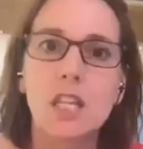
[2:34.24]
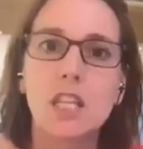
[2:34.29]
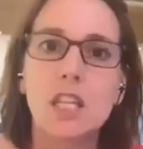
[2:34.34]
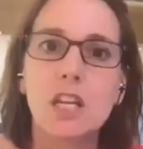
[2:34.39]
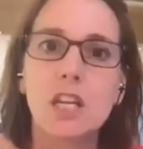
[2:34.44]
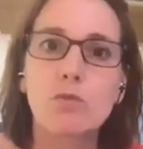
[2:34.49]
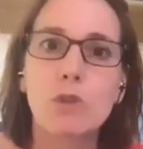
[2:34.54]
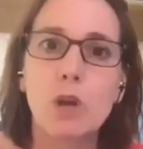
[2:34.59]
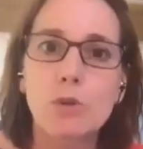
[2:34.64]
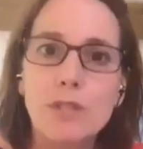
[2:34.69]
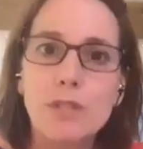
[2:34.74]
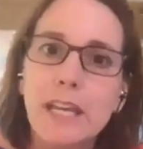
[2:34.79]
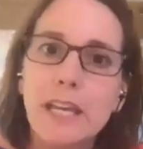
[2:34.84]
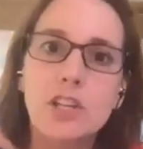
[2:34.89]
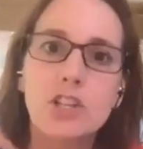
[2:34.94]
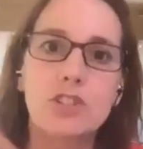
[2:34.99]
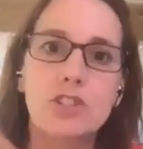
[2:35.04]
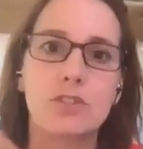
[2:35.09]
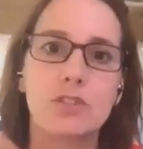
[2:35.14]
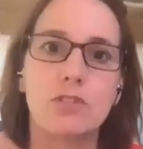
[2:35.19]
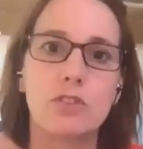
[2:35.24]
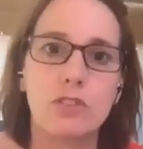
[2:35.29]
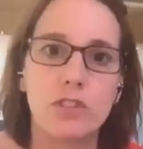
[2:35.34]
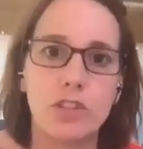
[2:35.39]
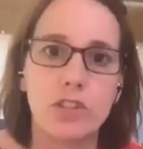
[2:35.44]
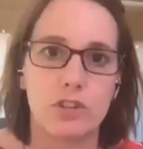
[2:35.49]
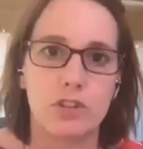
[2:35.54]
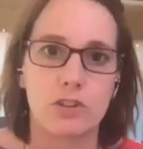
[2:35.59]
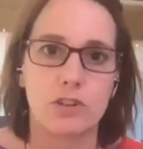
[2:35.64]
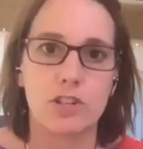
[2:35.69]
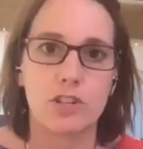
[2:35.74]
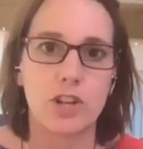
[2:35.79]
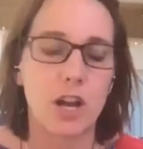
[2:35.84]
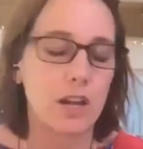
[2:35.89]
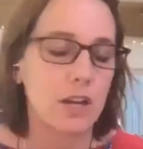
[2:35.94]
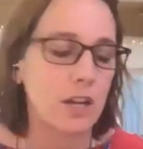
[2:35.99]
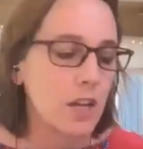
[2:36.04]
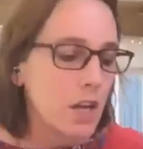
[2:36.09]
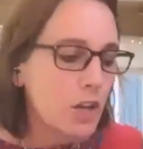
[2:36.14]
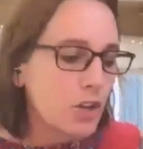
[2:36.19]
rotational inertia.
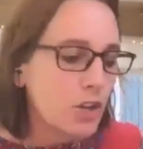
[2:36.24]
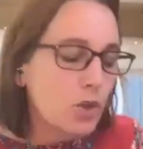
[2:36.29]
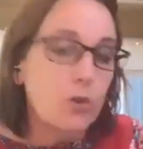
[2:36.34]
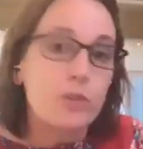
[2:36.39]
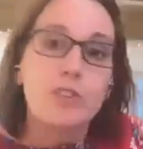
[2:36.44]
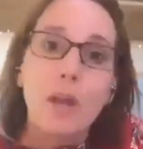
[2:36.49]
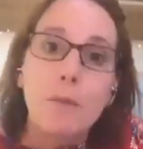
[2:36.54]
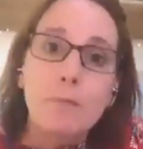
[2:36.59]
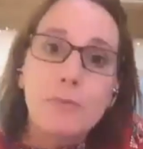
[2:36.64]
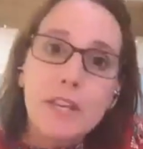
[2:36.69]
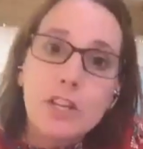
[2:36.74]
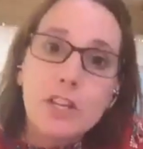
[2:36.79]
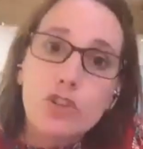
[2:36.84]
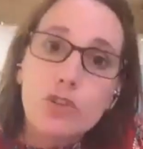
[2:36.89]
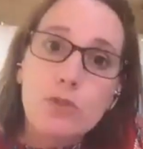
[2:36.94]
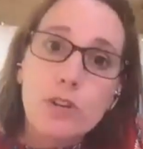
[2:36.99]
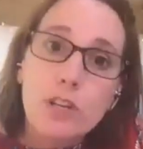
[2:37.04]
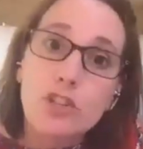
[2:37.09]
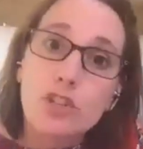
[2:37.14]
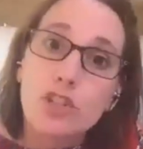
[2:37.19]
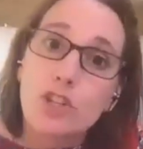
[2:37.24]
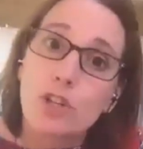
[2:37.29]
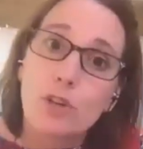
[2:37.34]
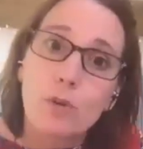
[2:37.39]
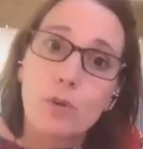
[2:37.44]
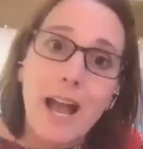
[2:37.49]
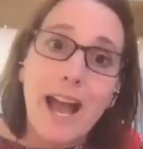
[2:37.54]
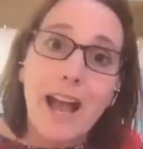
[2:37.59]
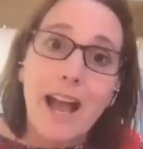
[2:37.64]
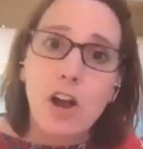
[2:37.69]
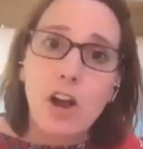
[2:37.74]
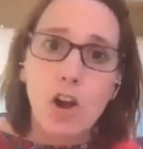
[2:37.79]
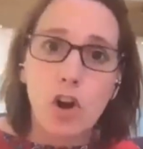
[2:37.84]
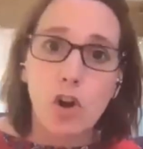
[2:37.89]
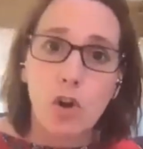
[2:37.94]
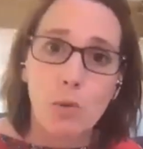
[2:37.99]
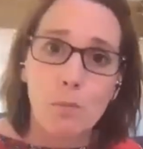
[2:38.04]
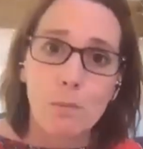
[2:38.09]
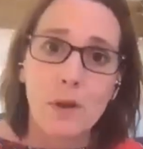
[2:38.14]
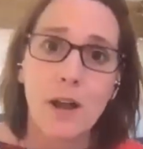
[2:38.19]
So some things you can do at
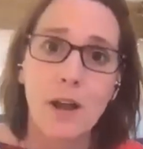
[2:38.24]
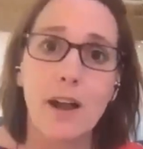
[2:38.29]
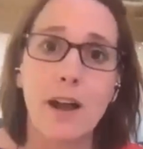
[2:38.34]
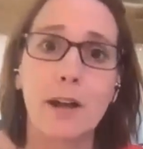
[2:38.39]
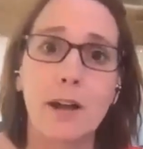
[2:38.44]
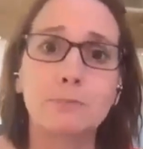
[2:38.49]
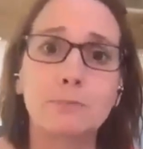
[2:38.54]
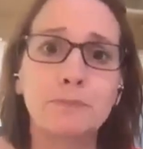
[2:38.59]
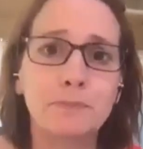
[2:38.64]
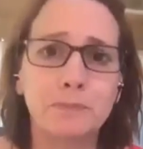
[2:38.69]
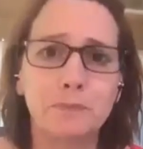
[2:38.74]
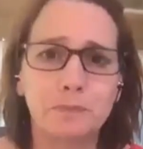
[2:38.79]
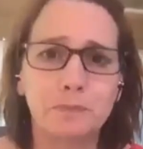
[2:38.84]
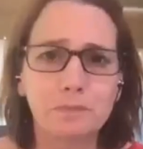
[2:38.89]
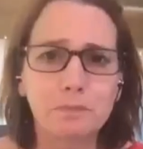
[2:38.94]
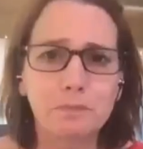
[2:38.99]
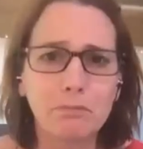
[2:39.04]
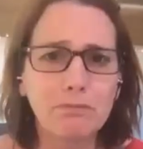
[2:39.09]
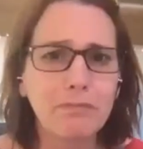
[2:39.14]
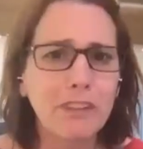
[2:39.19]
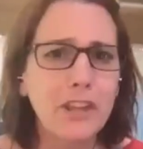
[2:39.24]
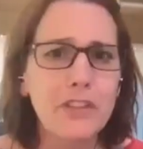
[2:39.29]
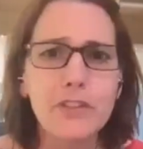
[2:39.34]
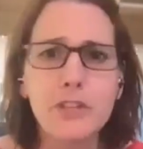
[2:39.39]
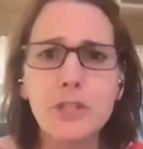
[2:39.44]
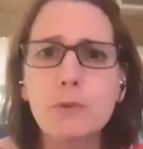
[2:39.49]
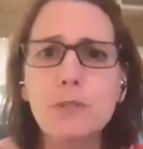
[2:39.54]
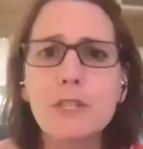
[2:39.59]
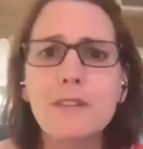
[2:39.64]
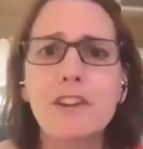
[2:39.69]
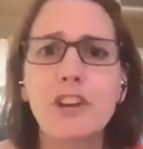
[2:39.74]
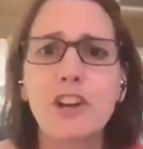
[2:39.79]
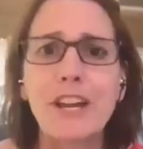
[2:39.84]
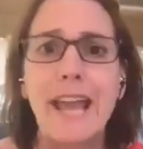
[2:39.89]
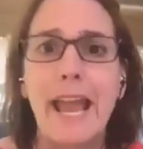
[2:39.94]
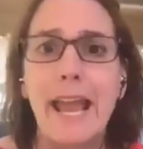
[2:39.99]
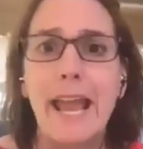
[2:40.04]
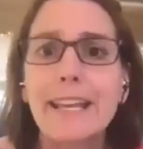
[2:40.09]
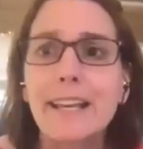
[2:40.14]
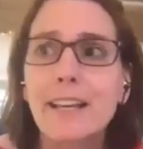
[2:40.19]
home. This was a very
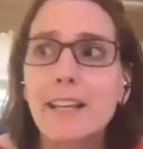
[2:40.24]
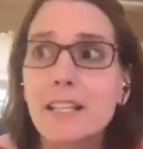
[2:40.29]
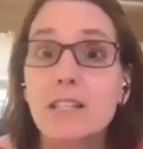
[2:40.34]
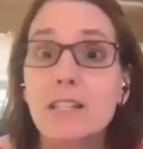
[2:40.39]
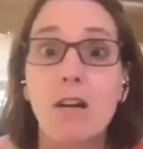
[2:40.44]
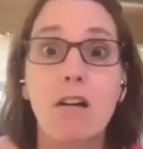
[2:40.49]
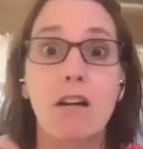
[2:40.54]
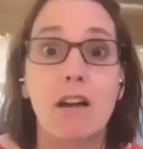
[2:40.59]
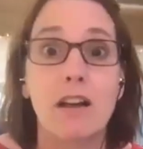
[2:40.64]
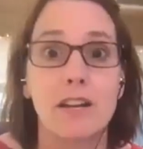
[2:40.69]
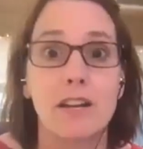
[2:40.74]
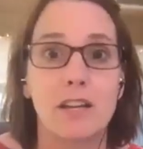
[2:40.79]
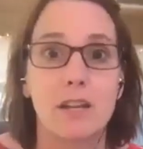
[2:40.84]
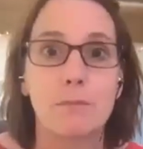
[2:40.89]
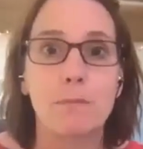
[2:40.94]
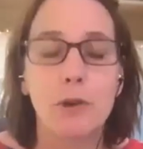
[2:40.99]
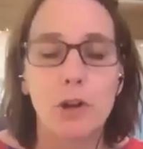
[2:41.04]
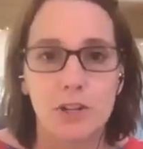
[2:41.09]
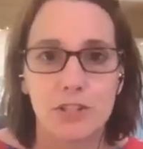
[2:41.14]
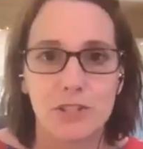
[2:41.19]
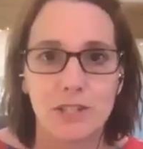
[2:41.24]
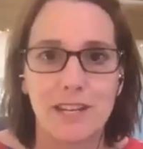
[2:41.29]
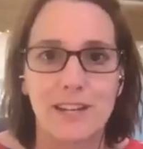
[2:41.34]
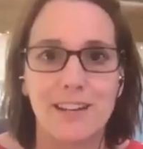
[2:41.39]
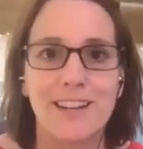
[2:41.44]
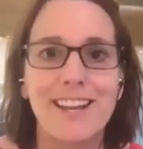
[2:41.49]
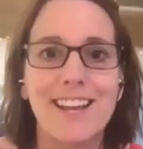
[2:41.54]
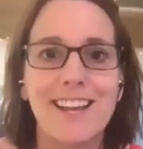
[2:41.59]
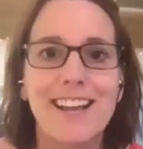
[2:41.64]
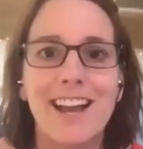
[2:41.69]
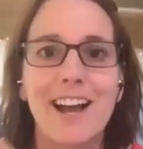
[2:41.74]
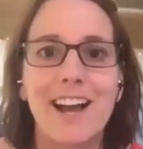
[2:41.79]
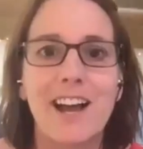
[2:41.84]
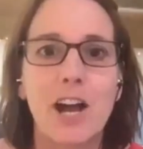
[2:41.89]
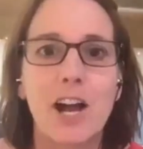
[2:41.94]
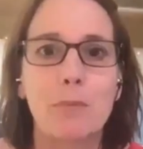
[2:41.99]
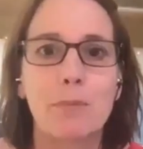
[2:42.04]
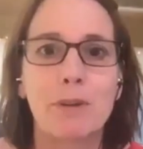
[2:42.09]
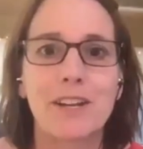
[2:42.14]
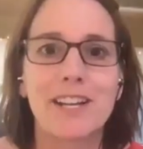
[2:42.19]
hands-on, in-person
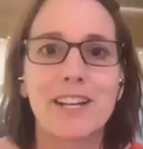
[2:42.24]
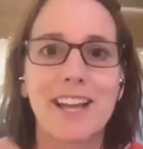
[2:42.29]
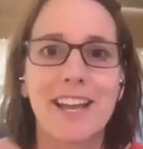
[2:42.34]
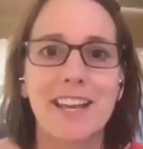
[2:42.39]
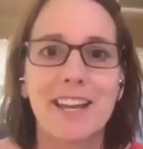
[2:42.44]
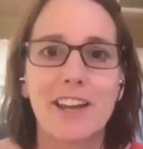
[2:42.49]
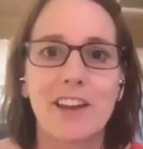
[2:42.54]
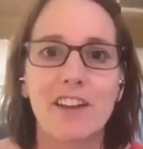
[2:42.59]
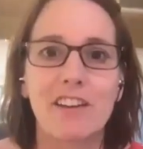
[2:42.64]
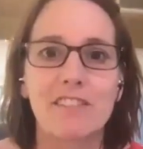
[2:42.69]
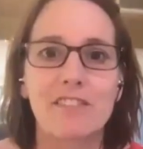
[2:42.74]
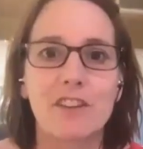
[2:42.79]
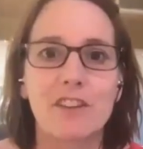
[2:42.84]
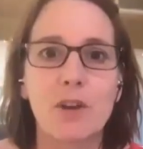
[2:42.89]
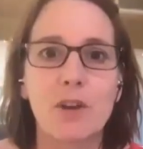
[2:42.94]
kind of